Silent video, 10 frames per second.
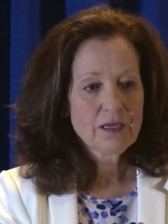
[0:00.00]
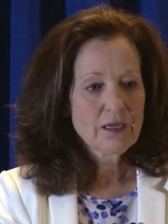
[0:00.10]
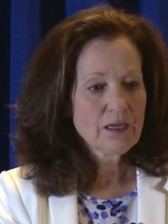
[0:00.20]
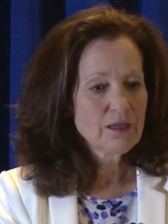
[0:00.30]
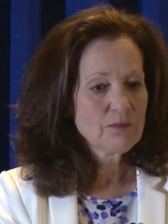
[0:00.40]

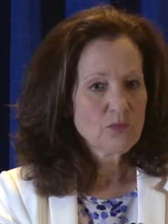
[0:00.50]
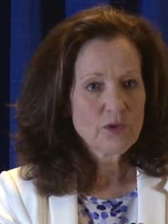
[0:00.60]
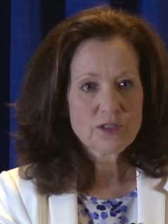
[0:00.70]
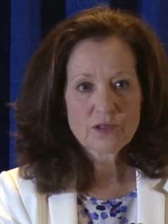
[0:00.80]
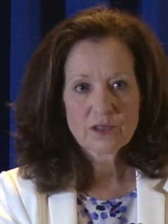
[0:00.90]
Um,
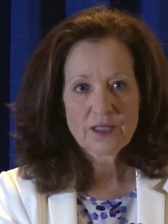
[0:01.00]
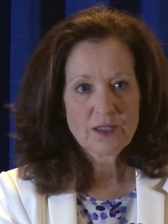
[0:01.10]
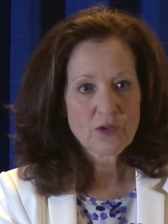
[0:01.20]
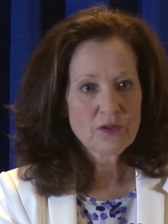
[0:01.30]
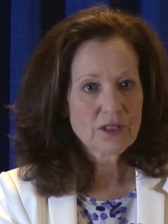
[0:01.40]
we certainly
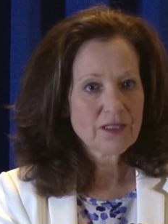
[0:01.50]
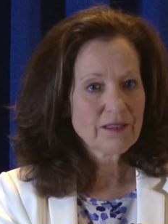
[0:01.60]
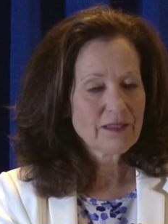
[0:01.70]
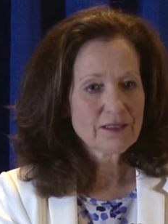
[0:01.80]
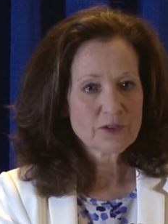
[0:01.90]
know that,
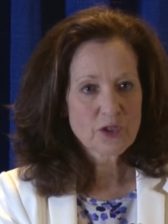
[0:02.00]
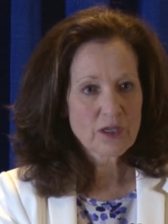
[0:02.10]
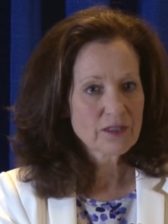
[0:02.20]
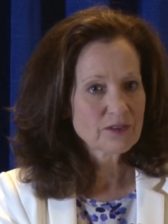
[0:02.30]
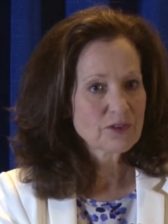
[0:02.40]
that
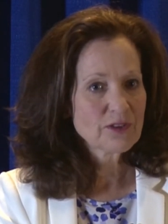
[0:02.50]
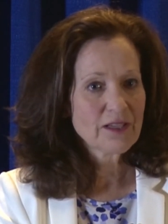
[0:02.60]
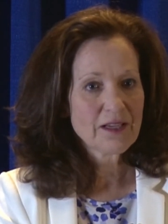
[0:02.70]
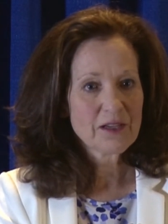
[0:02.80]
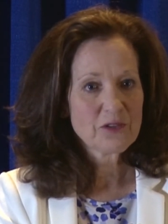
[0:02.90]
skunks
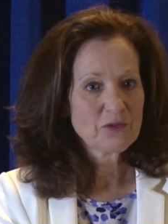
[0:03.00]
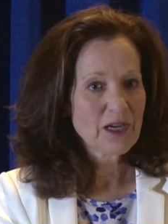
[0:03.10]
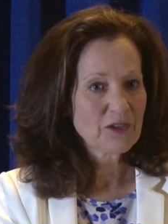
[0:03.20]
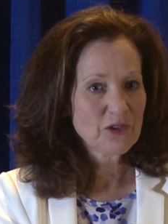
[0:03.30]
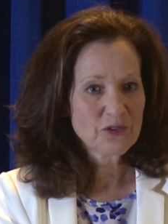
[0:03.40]
and
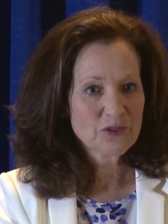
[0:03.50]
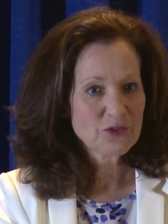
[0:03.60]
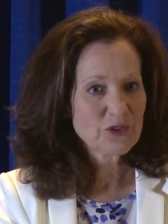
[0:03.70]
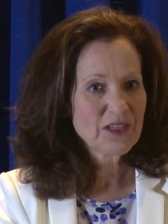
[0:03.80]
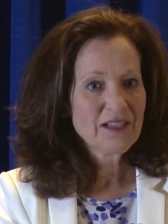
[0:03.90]
raccoons